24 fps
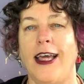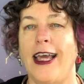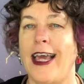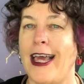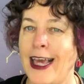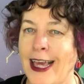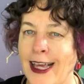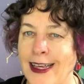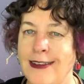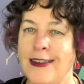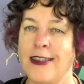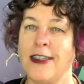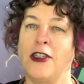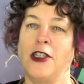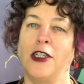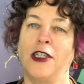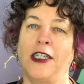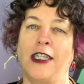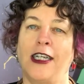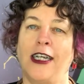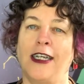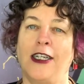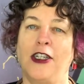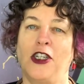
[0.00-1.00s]
easy to
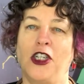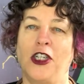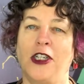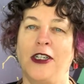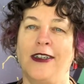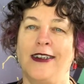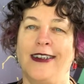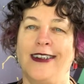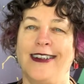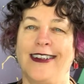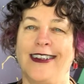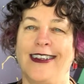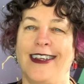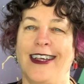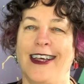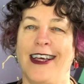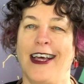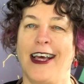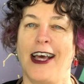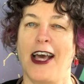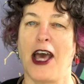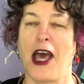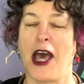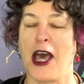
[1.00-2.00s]
teach,
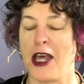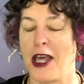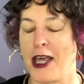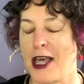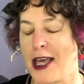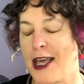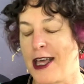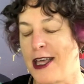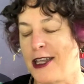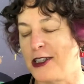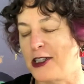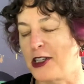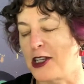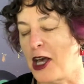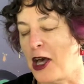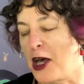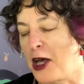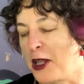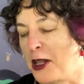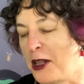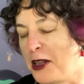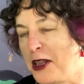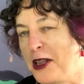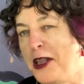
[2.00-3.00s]
and
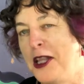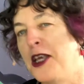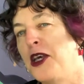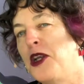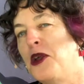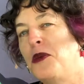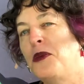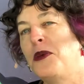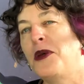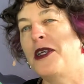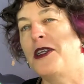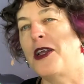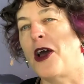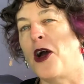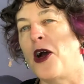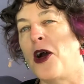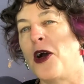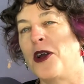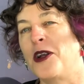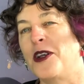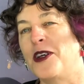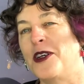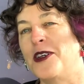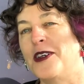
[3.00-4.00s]
a little bit
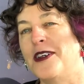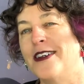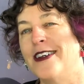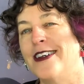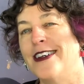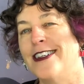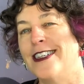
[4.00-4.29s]
harder